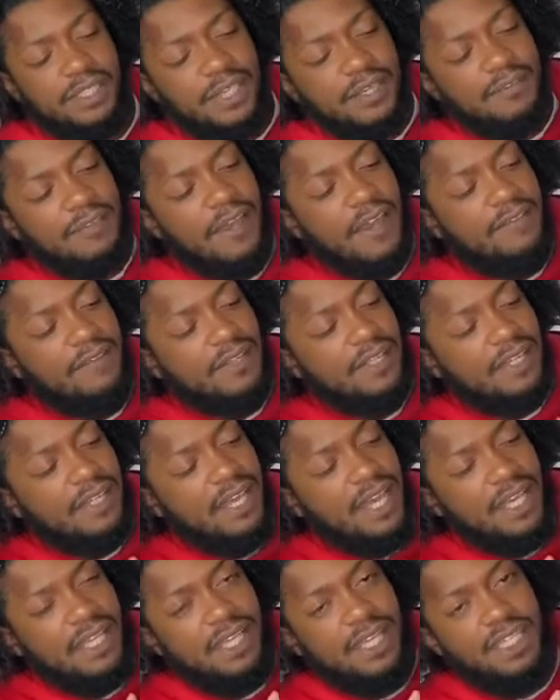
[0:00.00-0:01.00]
of having the
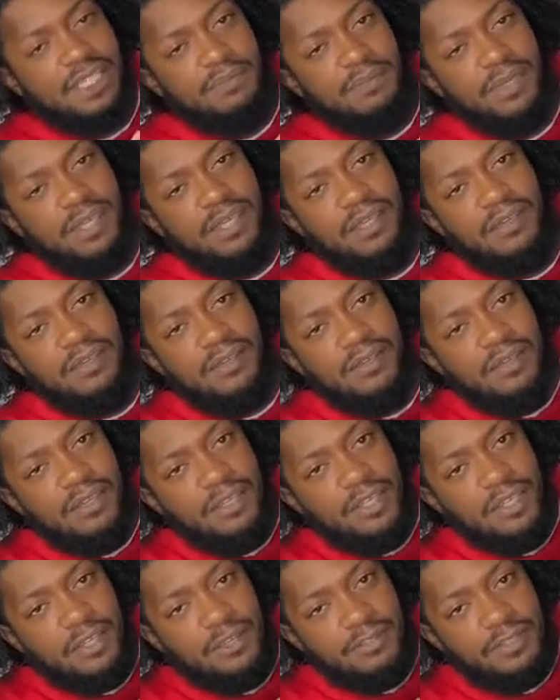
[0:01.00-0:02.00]
NikeSB,
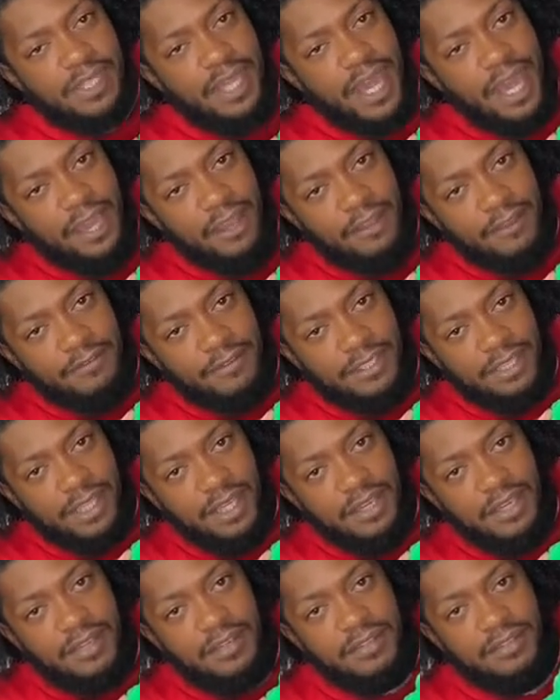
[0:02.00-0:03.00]
you know, tag on the
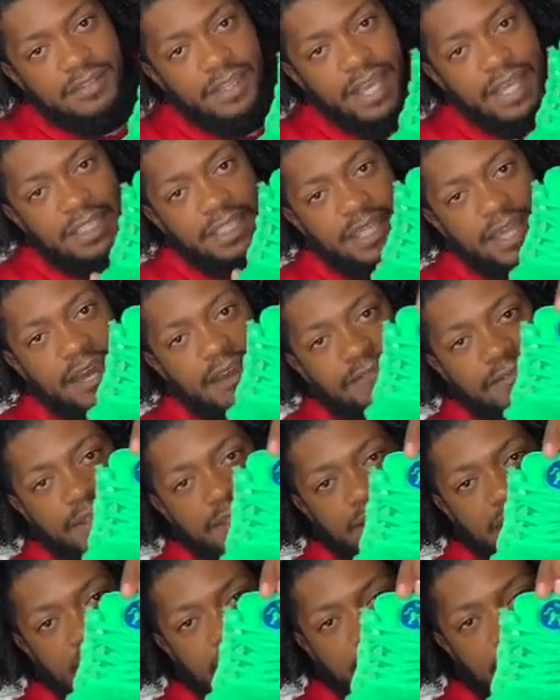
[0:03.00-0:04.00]
tongue, they actually have
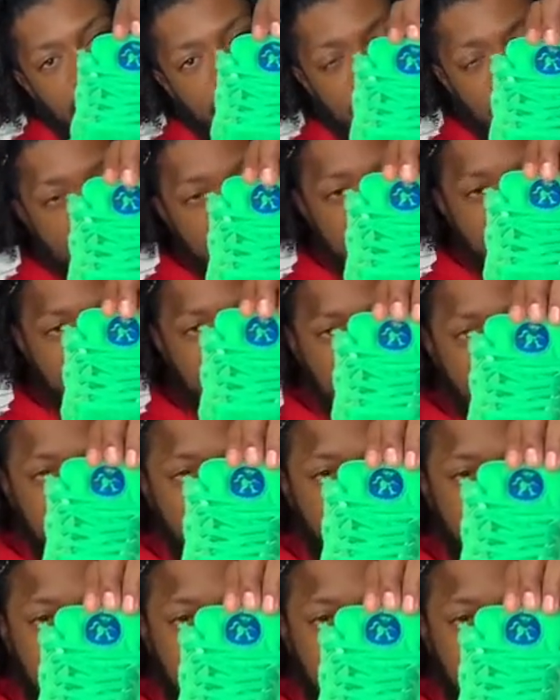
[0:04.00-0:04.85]
the drawing